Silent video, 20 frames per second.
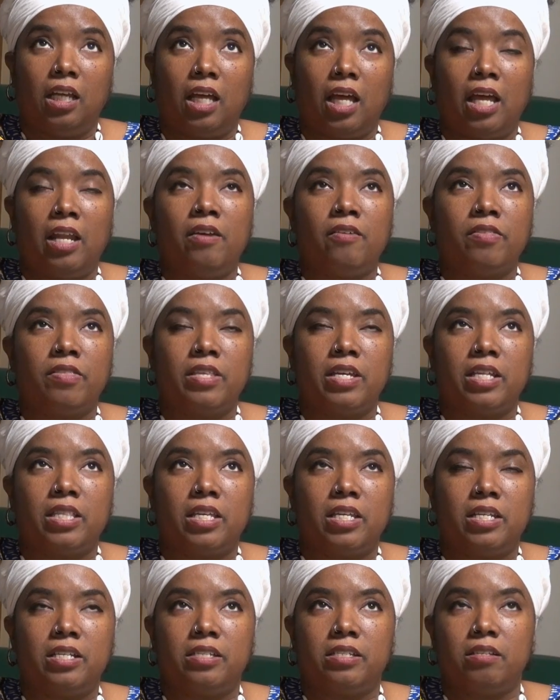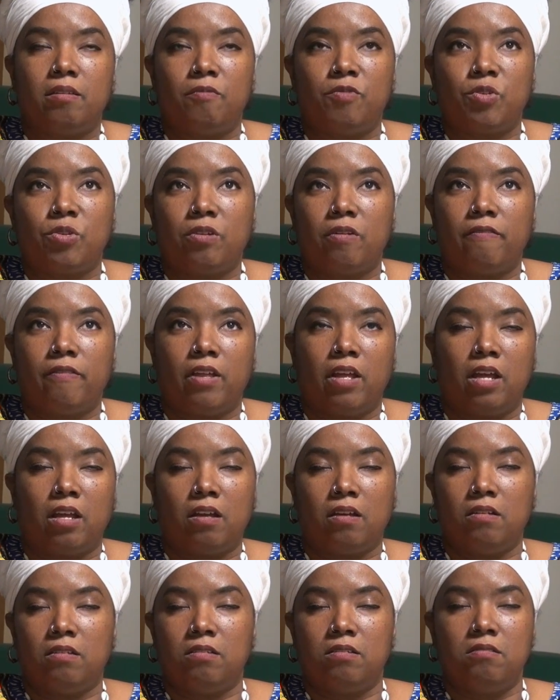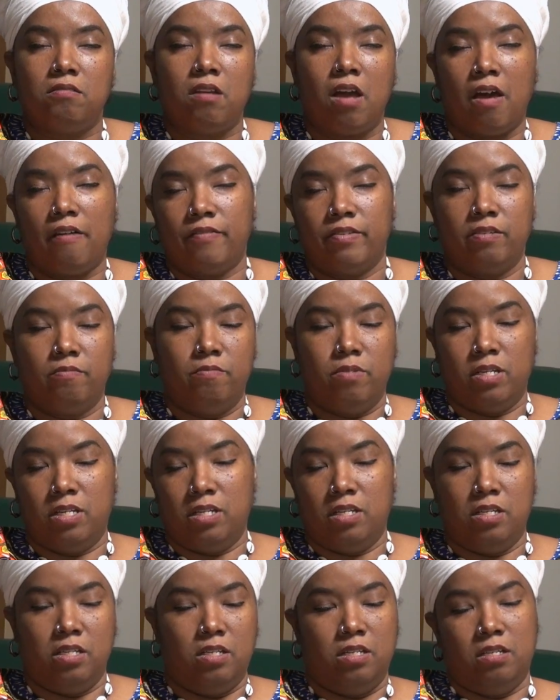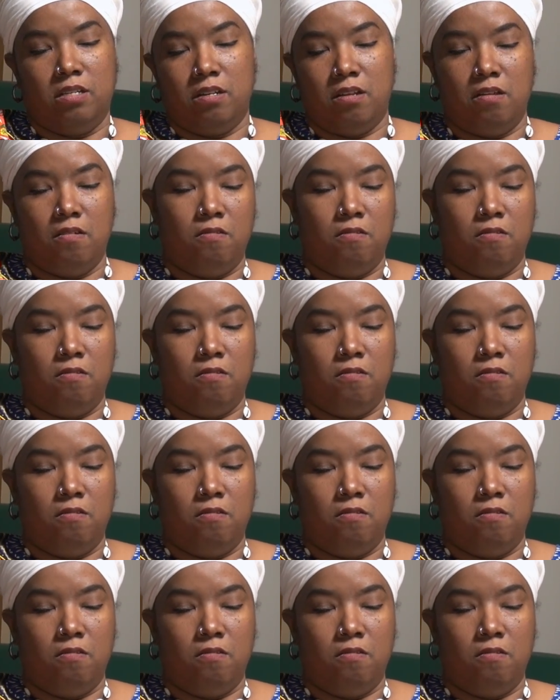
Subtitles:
I don't think that it's some sort of like, oh, you have to be,